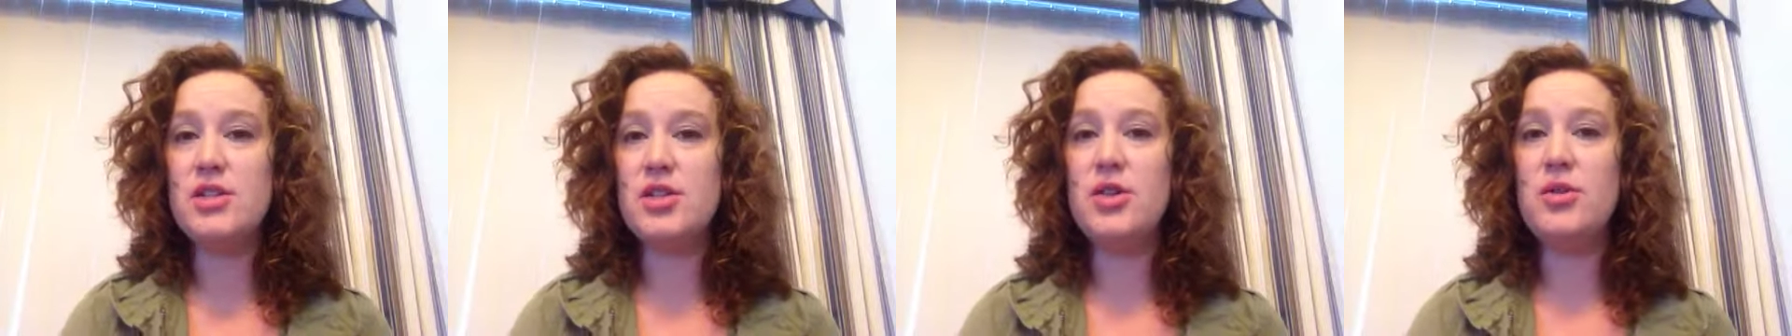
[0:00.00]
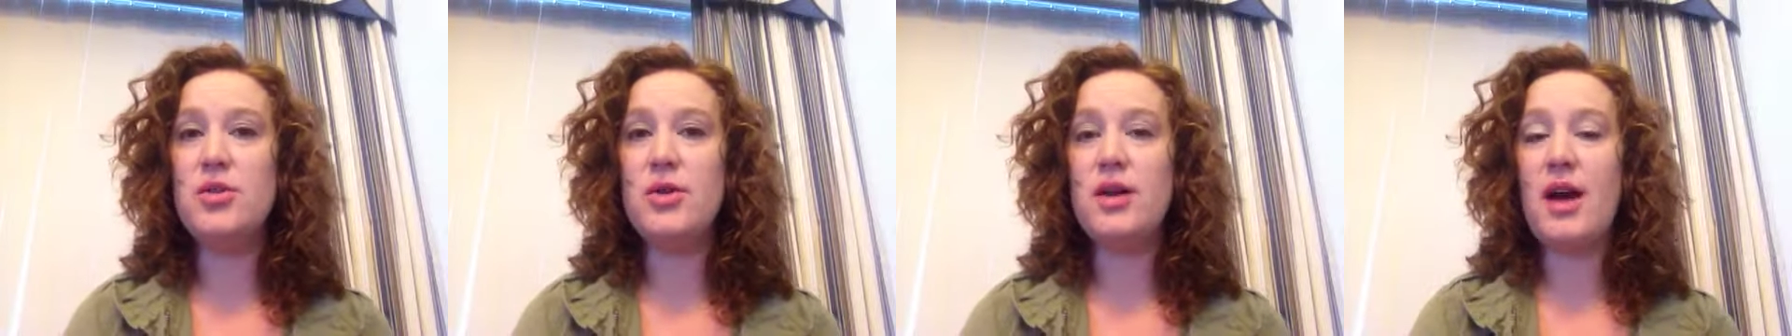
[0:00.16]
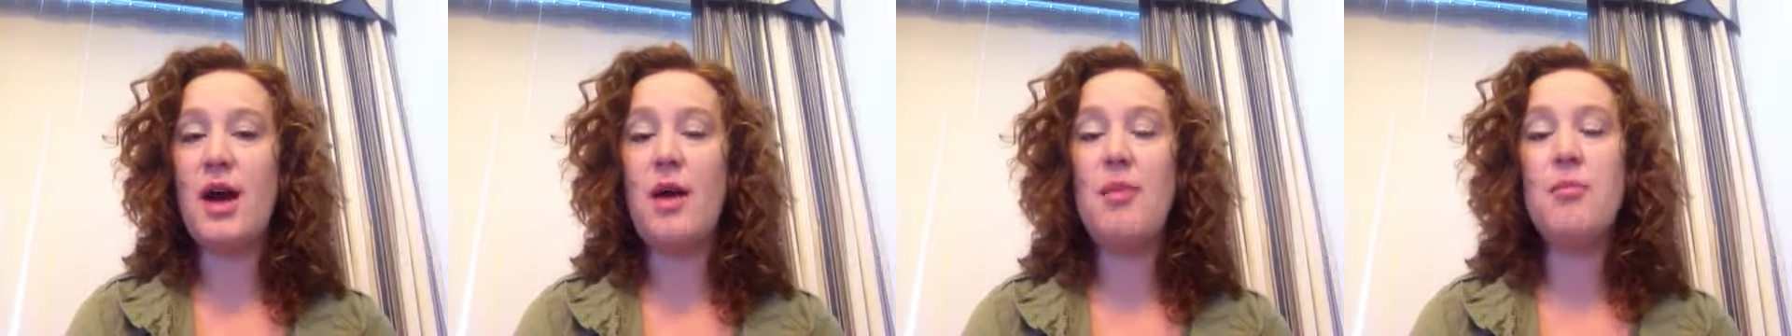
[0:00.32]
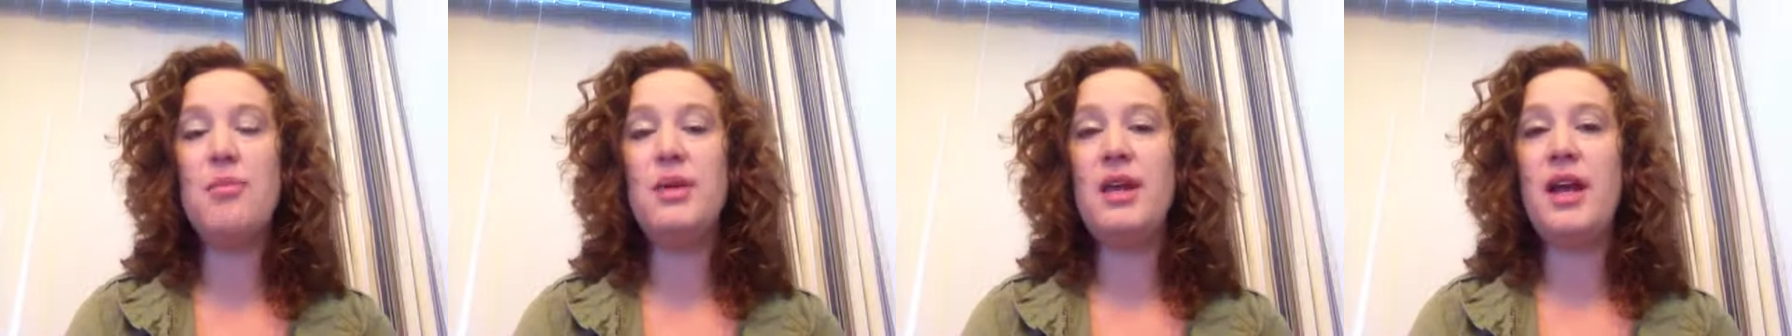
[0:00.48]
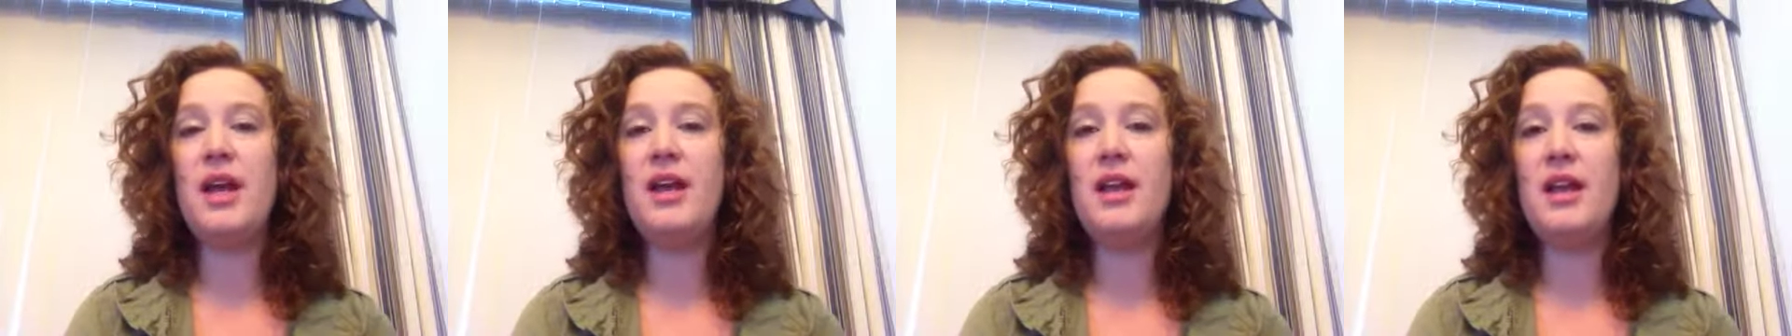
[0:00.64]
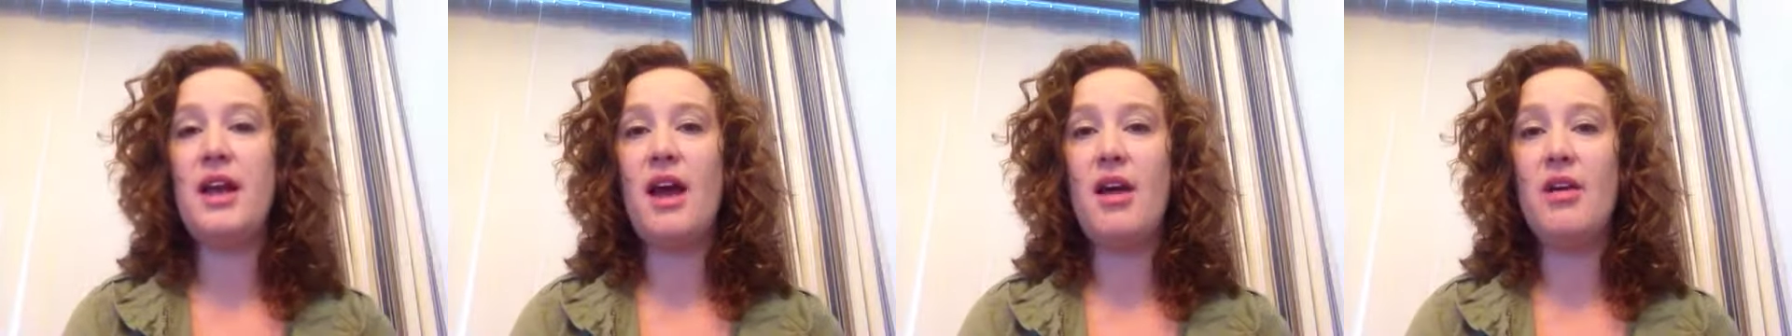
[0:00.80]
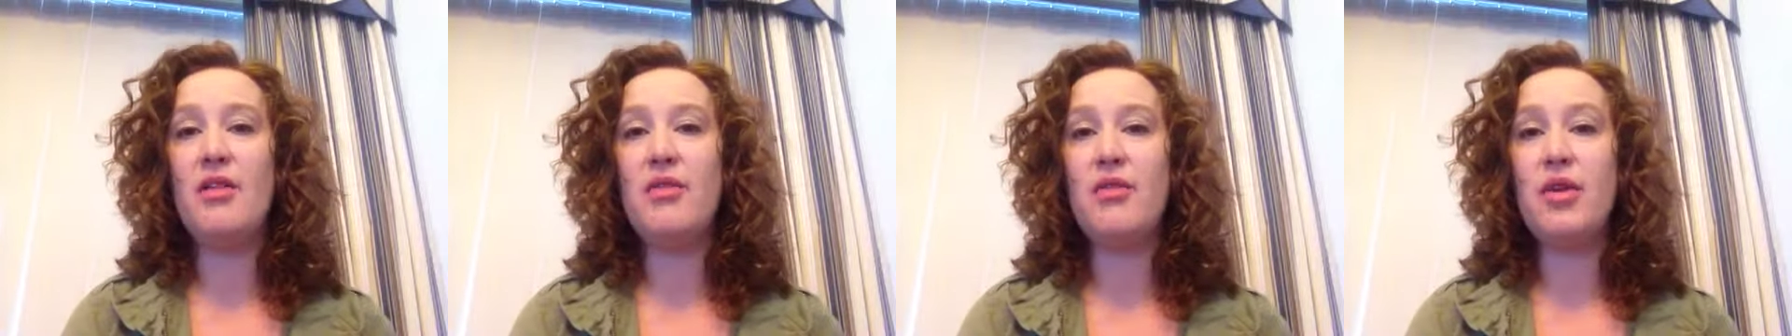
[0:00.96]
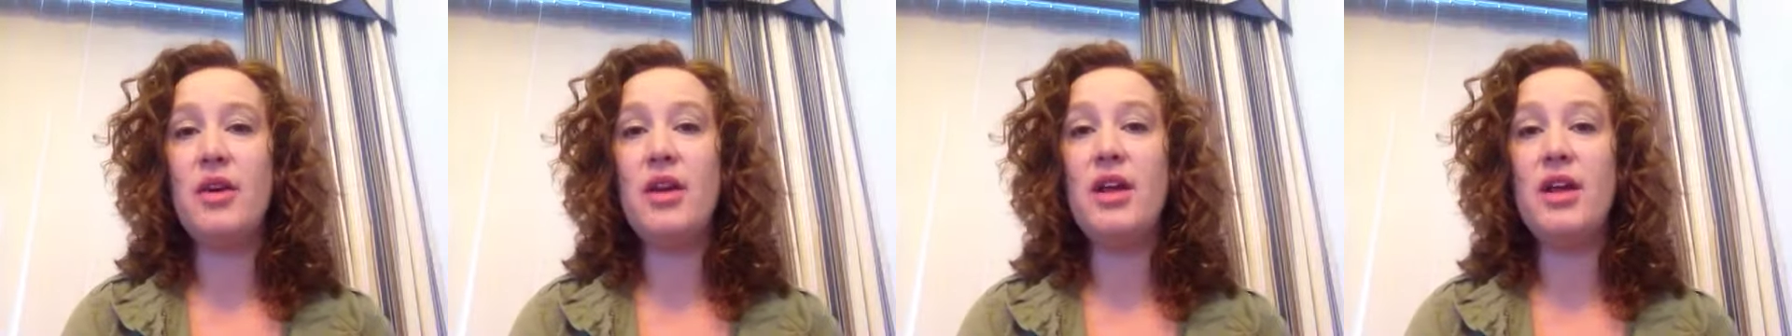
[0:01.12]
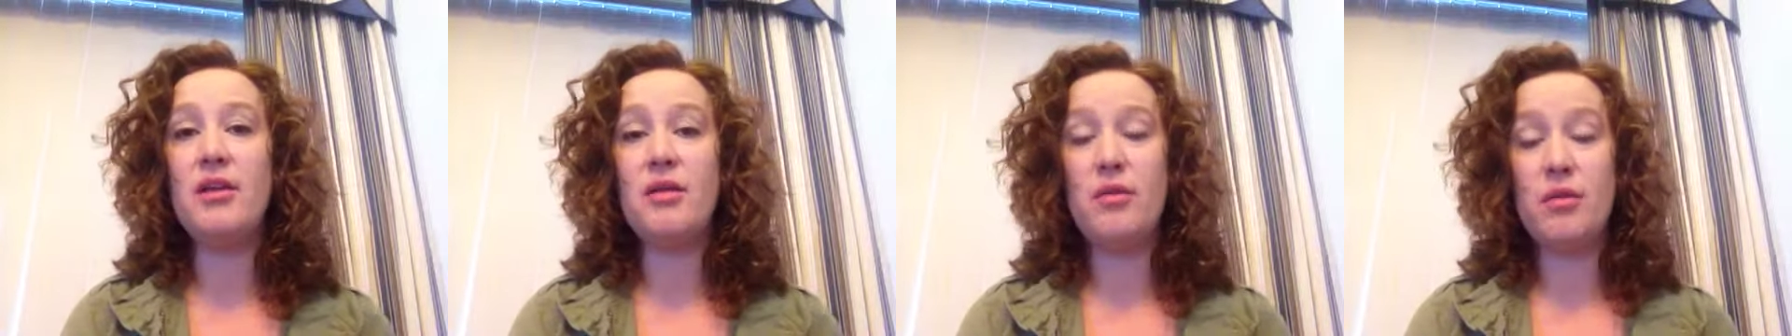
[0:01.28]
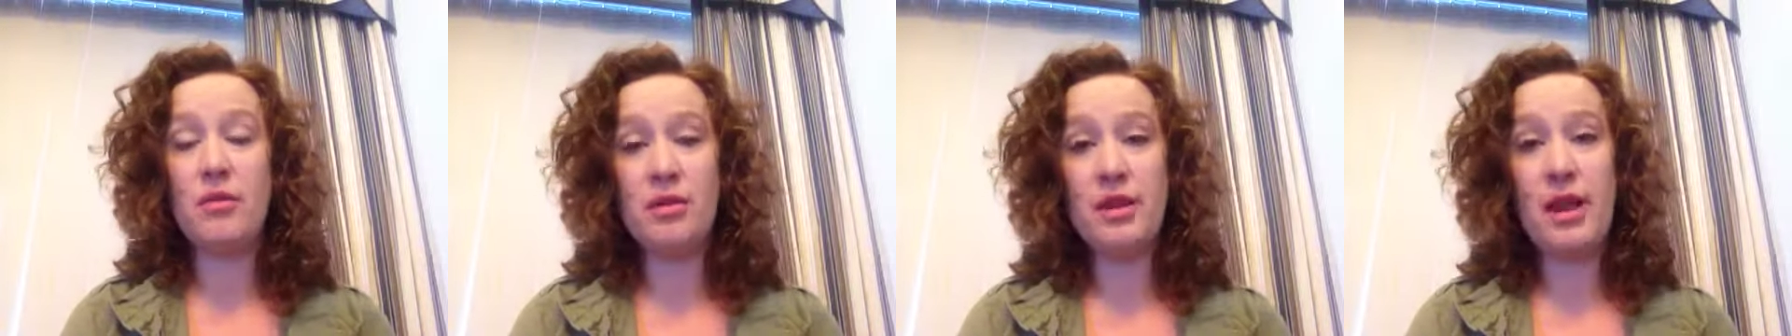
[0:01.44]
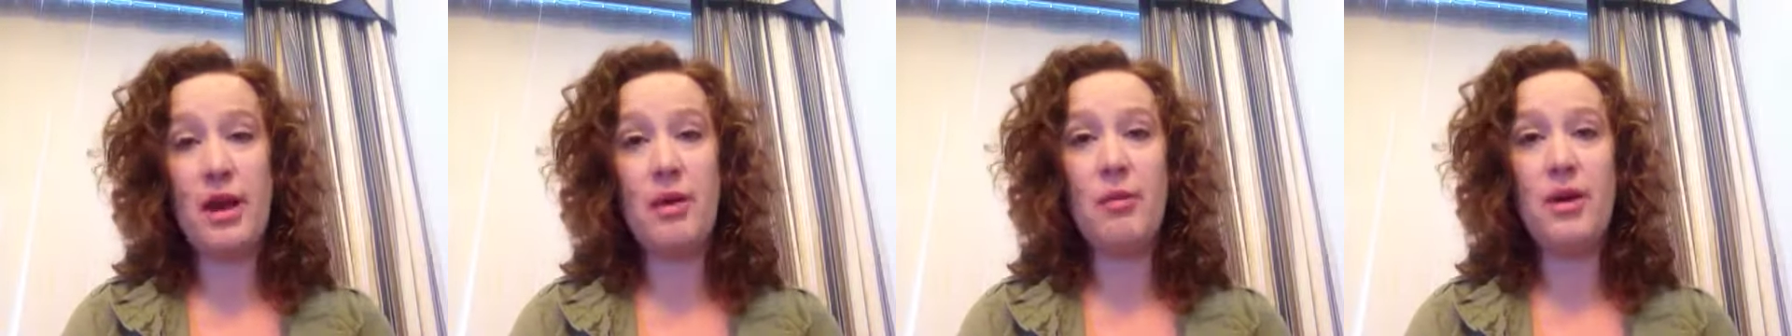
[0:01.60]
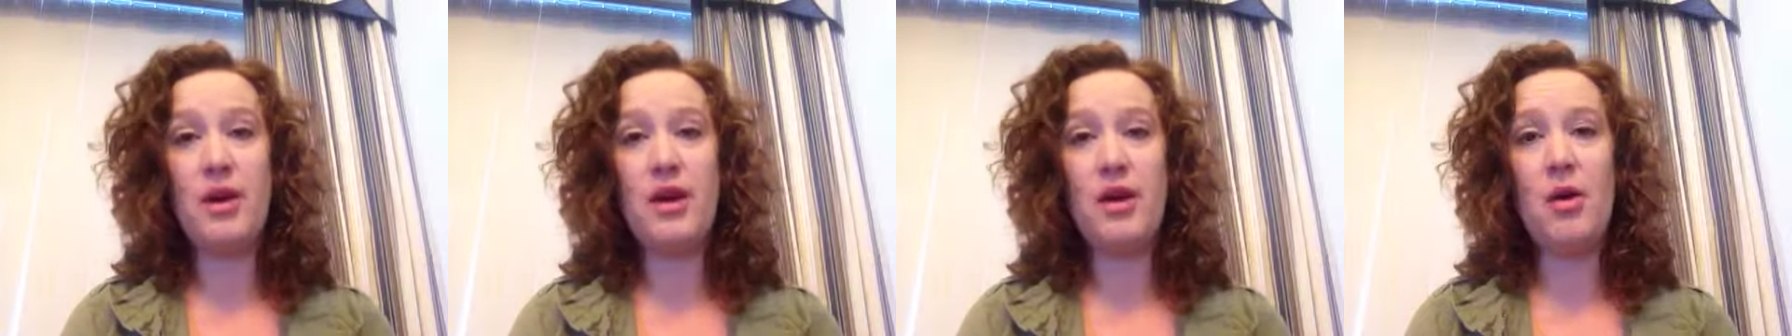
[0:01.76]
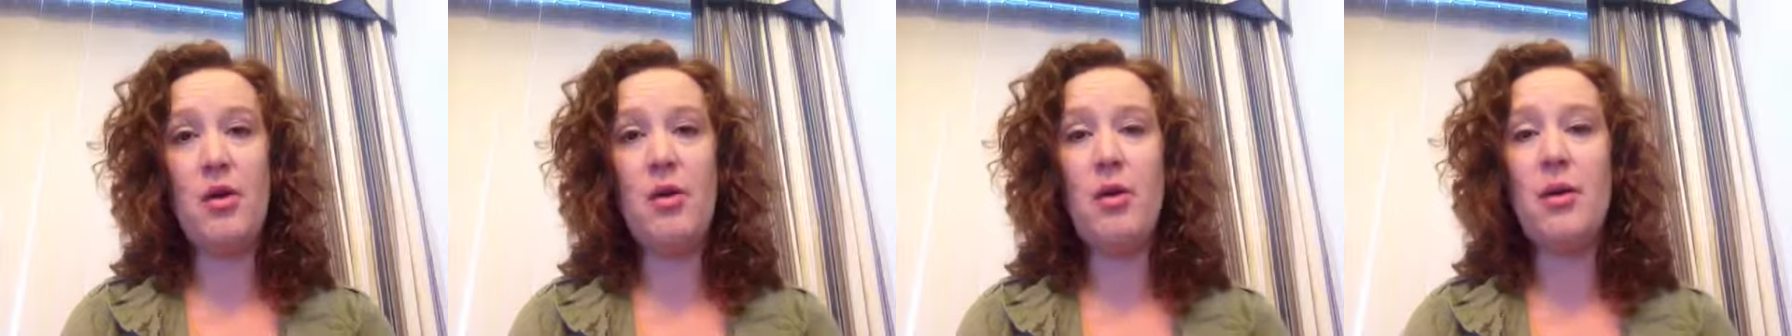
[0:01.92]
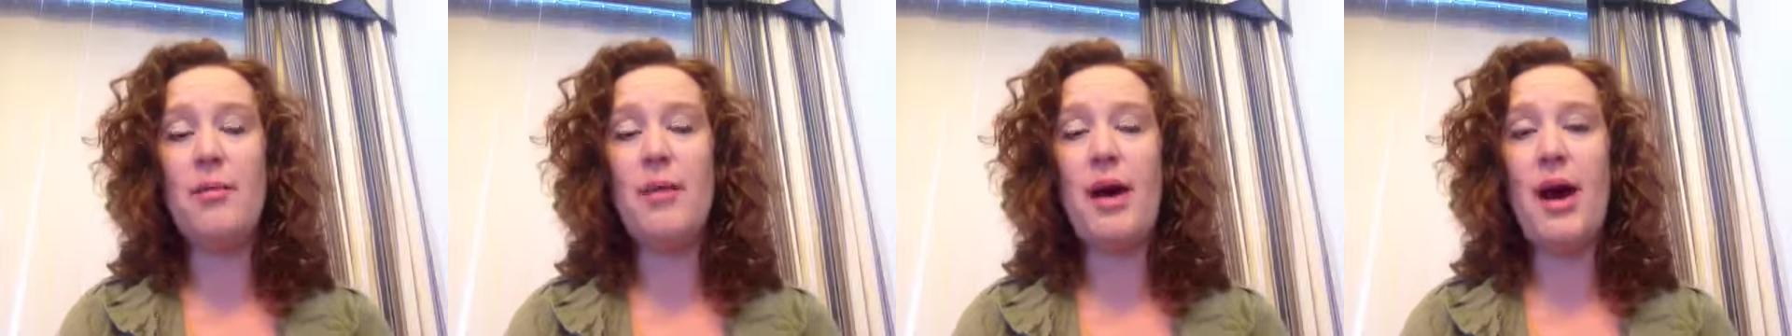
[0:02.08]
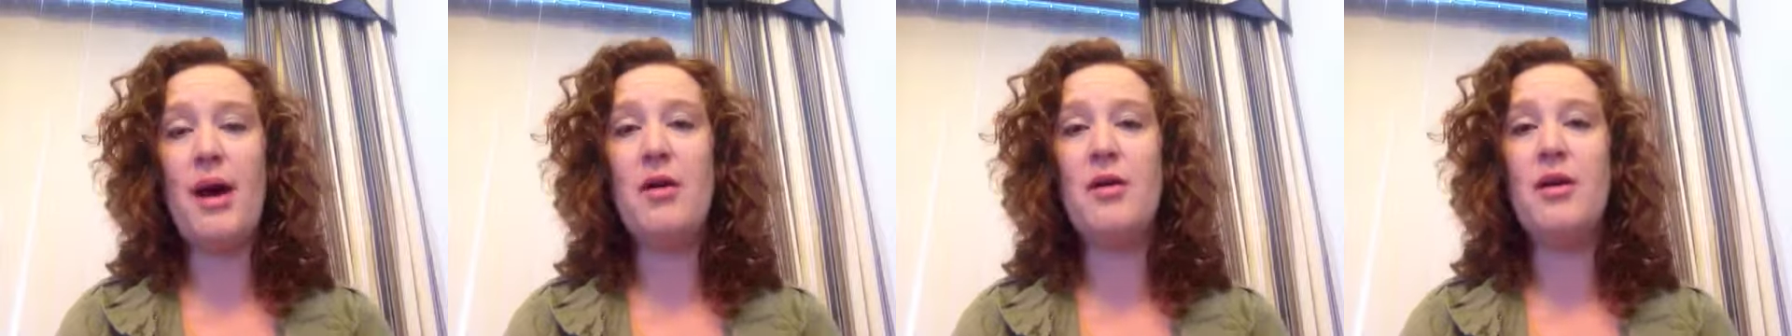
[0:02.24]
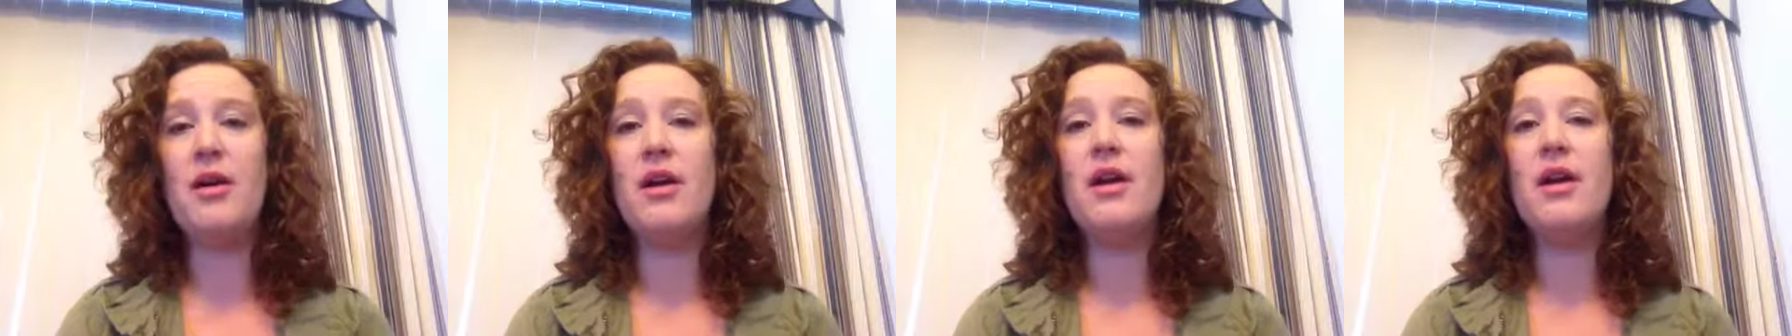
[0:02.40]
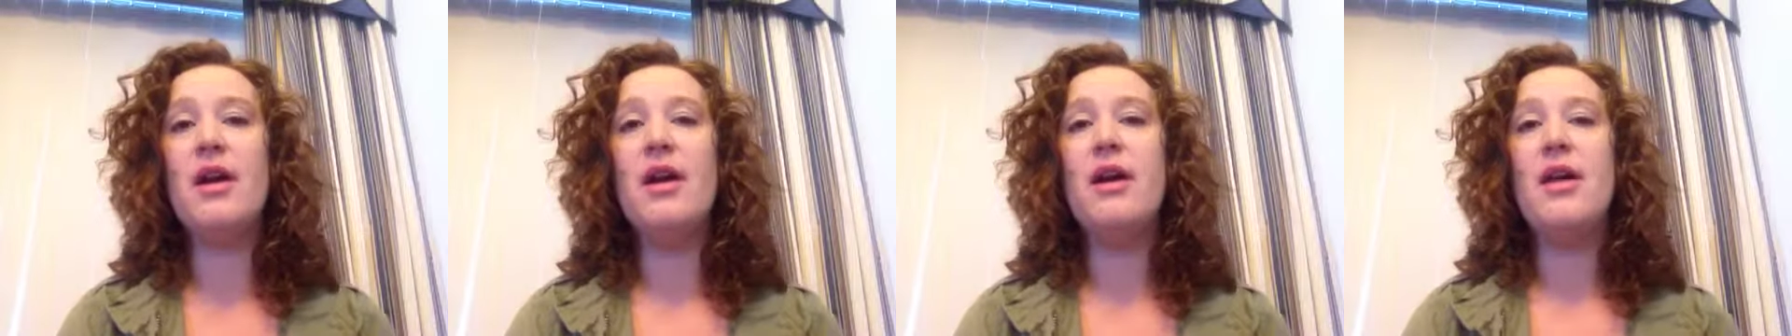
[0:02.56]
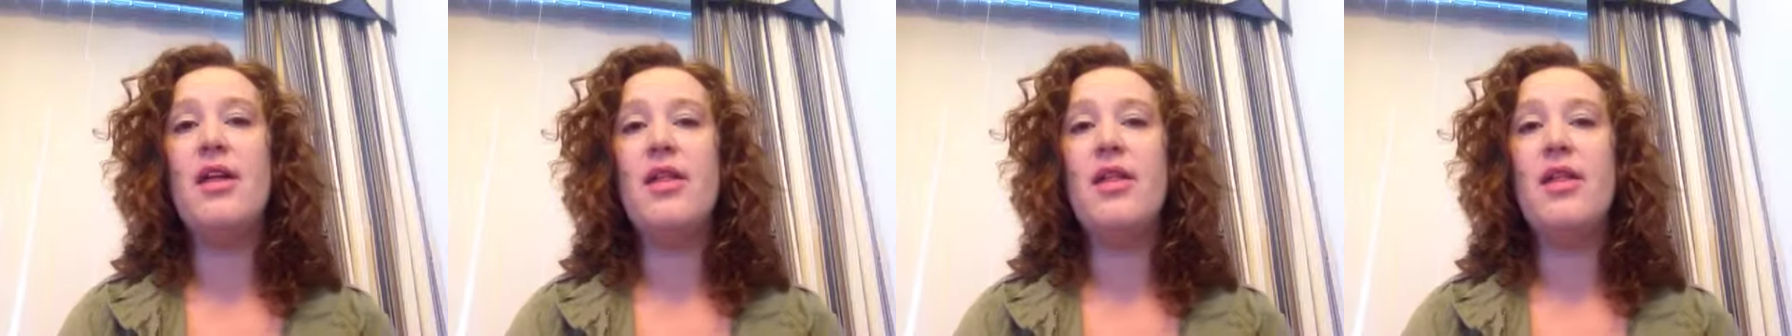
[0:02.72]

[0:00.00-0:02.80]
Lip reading: to a company in California that we know about,